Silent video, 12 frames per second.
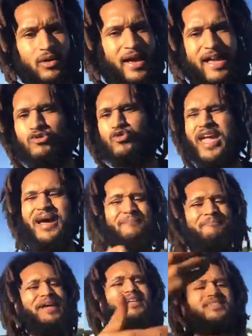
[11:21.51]
And you can't
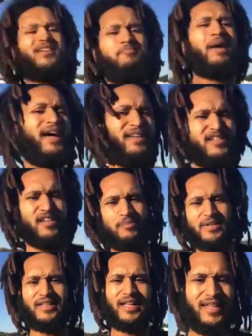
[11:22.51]
make somebody
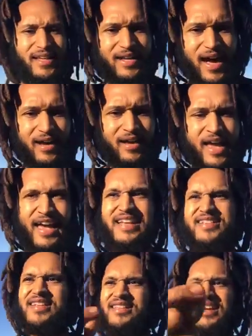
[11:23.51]
something that they not.
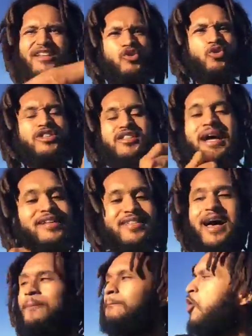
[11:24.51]
It's either in you, it's
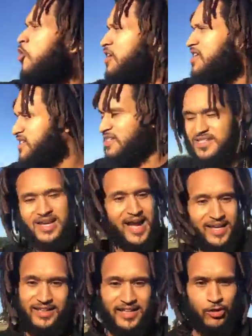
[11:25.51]
not born in
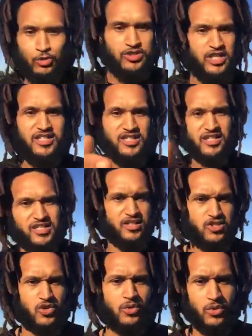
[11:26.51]
society. They don't teach this in
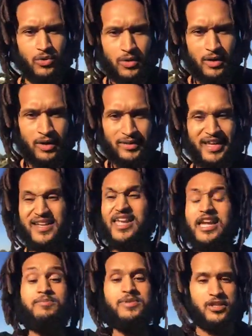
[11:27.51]
school. They
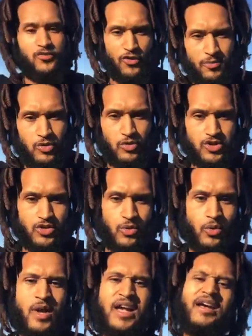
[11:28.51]
keep this from you in
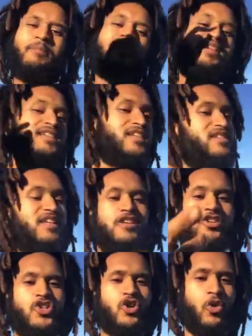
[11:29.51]
school. But this is in
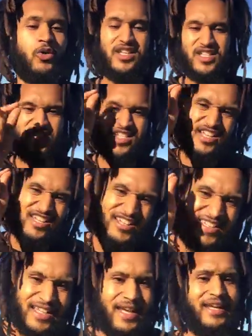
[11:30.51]
your soul. This is in your
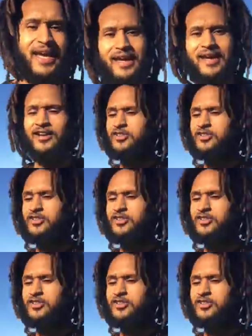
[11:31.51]
DNA.